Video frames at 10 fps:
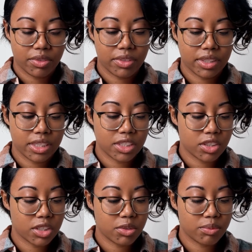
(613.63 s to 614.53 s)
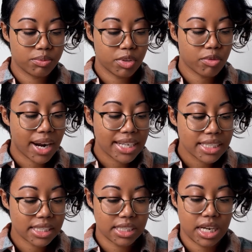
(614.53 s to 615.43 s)
the writing
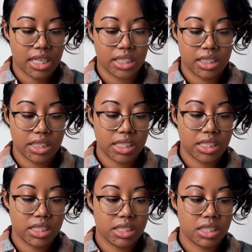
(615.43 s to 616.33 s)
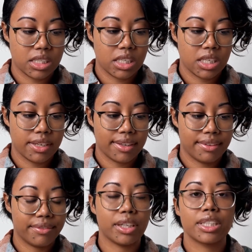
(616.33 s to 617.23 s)
style is
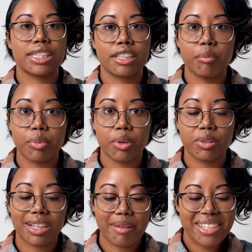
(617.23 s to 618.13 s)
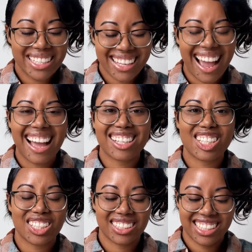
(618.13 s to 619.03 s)
very simple. I mean, it's
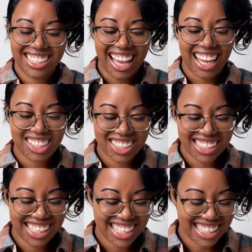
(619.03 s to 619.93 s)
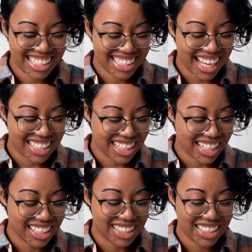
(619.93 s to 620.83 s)
action. It's action and it's
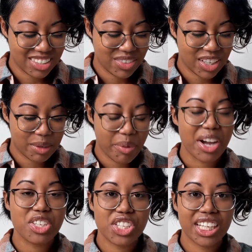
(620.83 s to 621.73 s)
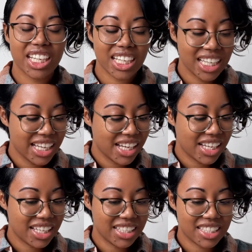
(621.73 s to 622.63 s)
satire. It's very punchy.
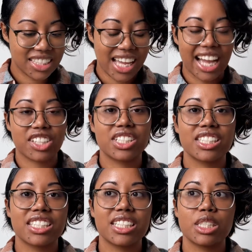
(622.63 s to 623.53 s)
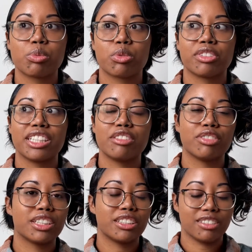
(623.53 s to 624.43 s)
The action scenes were written
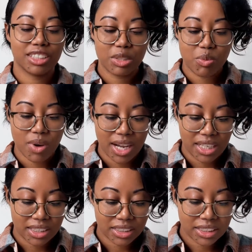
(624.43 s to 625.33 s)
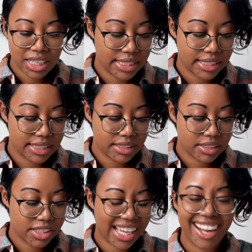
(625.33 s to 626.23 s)
really, really well. And
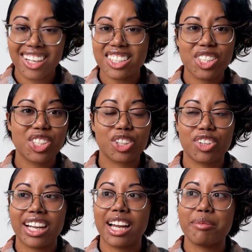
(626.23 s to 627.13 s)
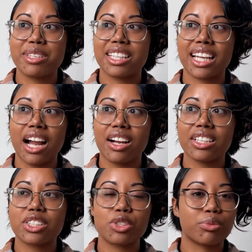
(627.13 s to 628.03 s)
the characters are great. I mean, the
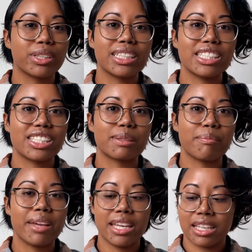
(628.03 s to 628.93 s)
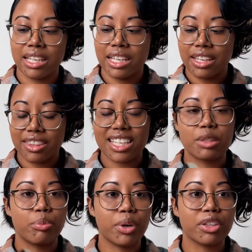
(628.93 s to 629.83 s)
characters really just make this
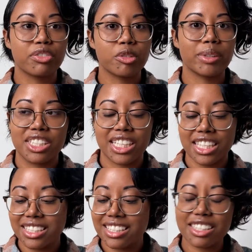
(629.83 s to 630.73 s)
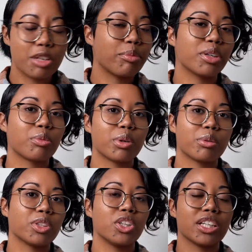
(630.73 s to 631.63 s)
book for me. And this isn't a book where we're
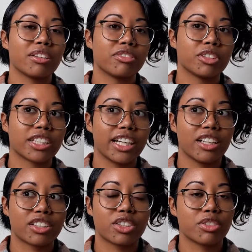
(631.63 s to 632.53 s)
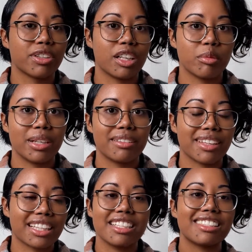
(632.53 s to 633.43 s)
looking for character development.
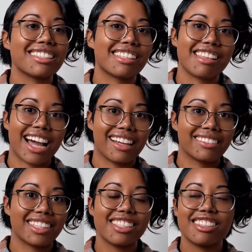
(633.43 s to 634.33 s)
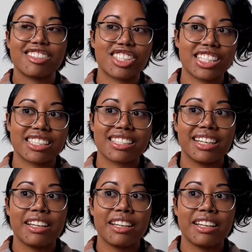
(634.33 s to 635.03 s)
Like, this isn't that. This is just